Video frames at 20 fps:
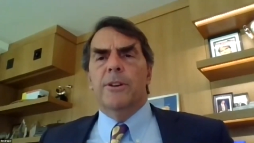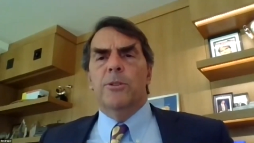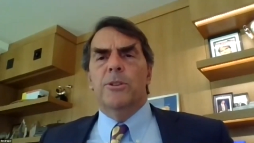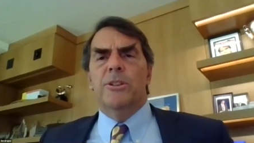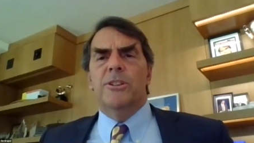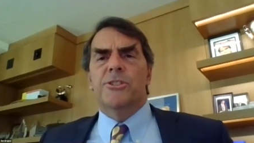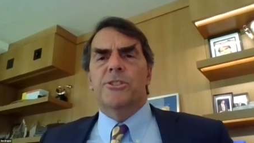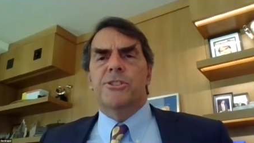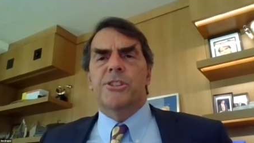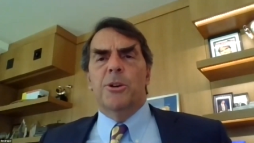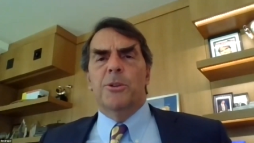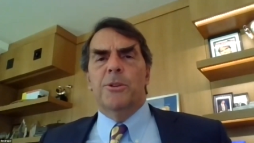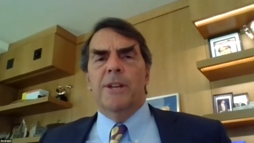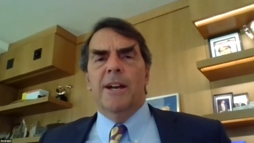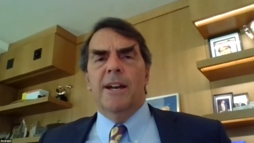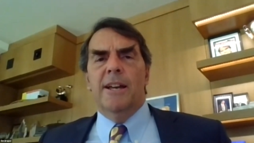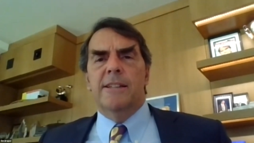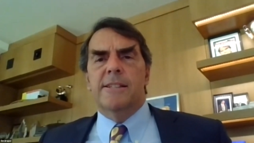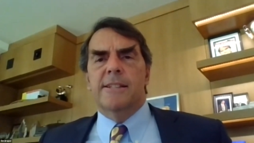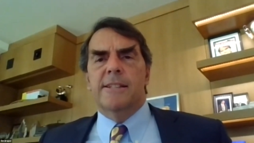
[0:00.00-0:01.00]
Well, you're so
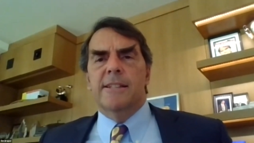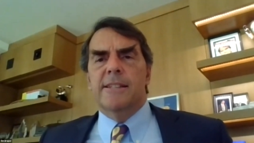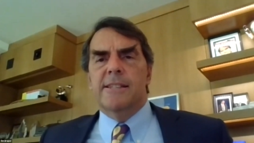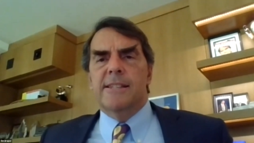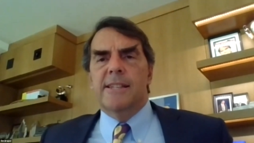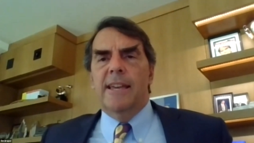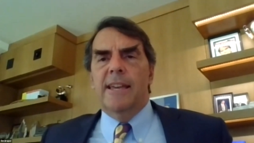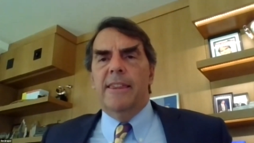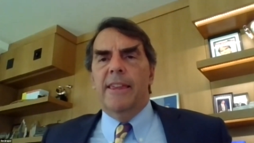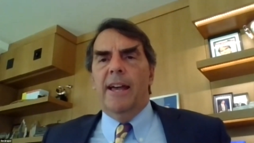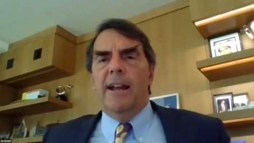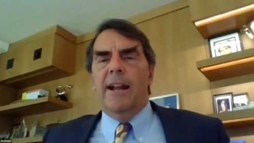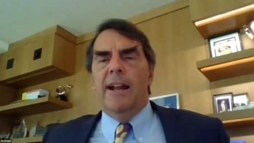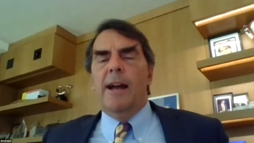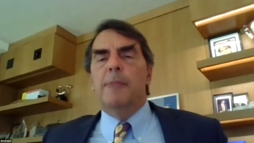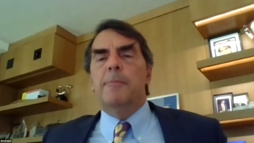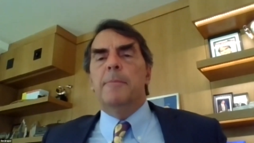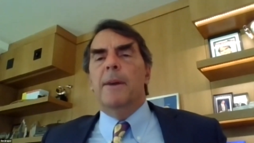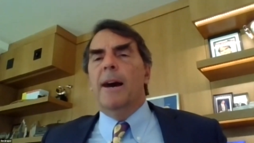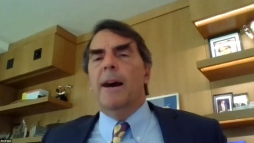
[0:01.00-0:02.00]
nice to say
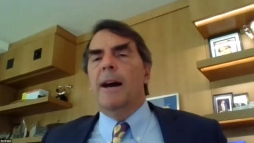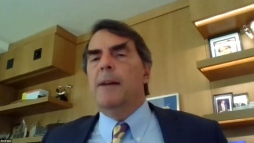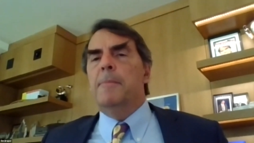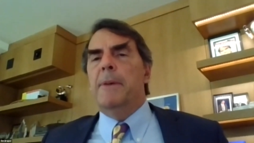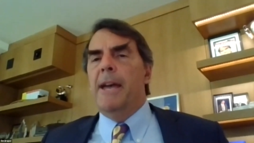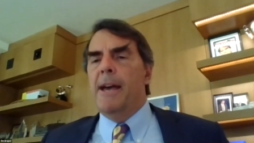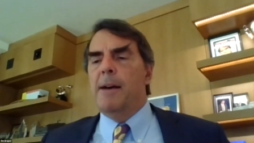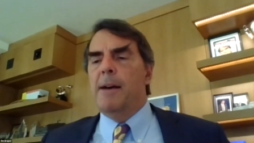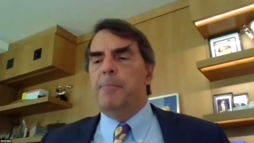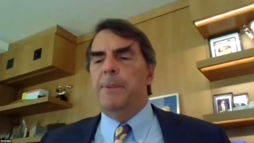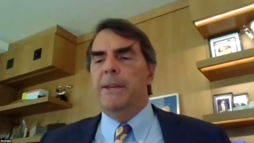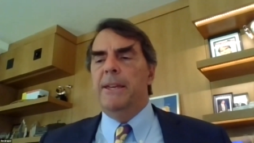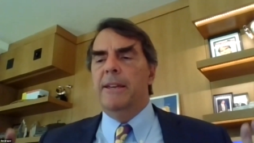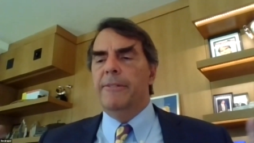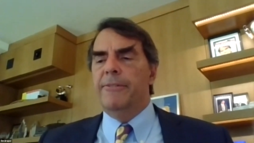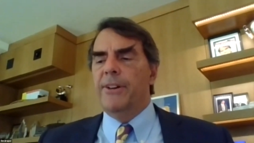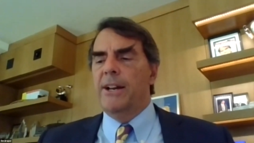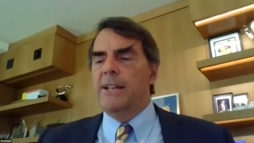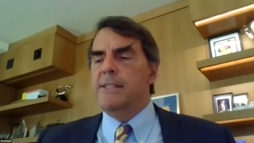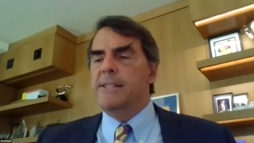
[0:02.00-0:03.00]
that. I'm happy
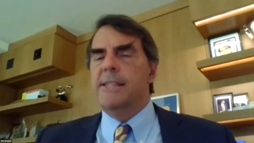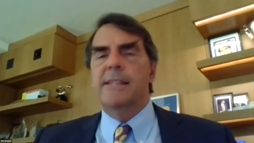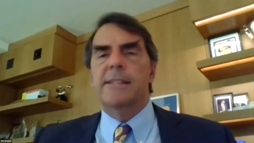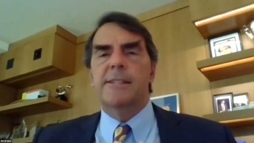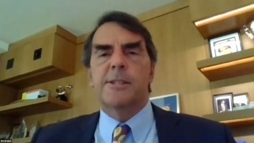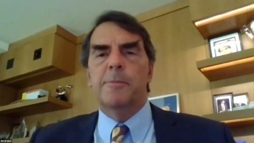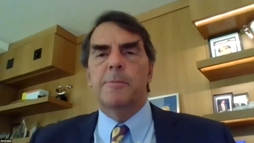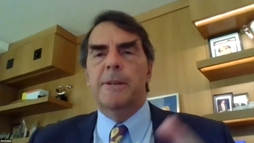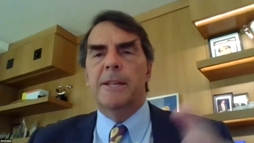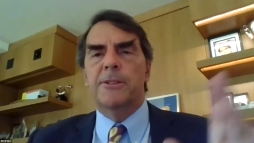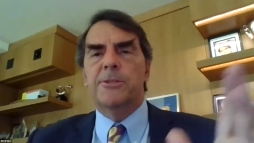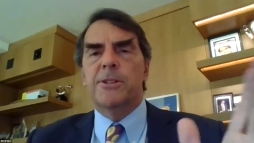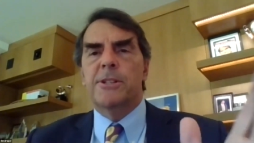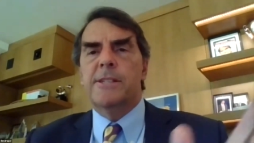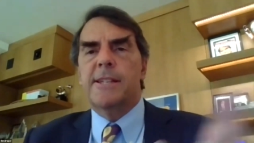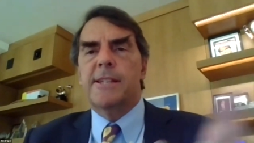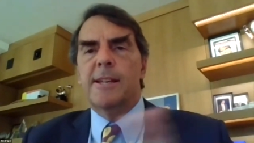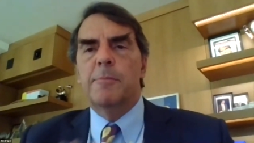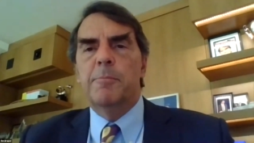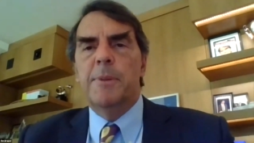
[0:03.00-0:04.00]
if I see some
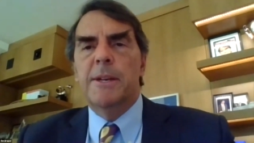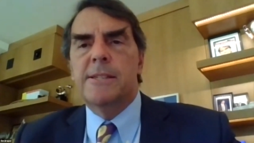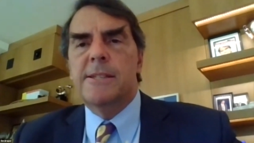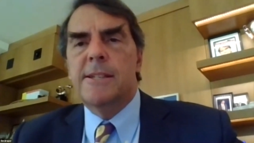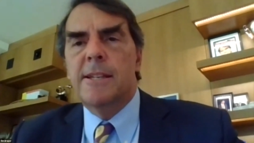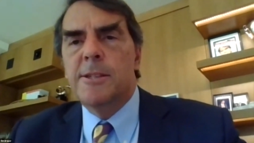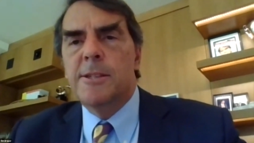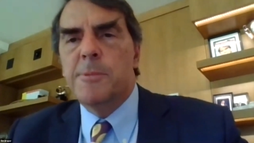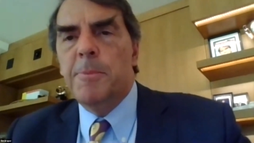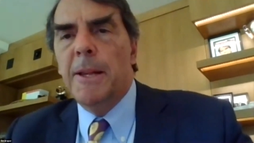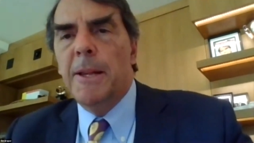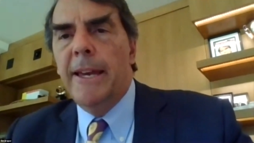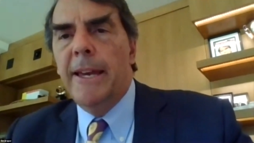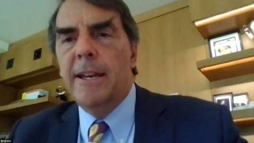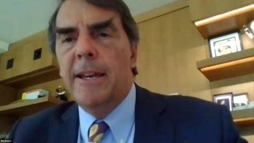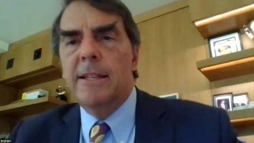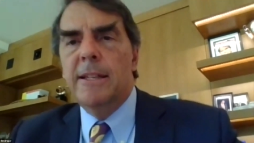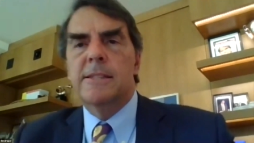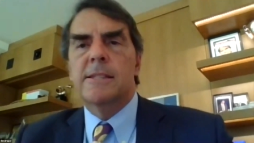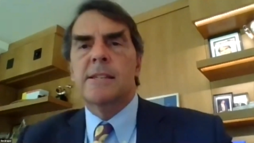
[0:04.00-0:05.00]
interesting business
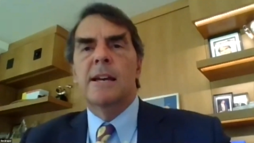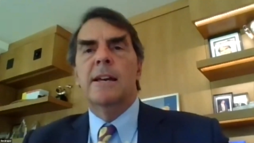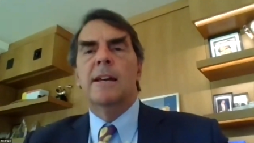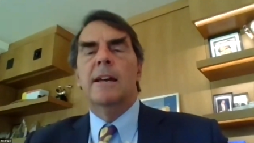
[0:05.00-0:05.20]
plans.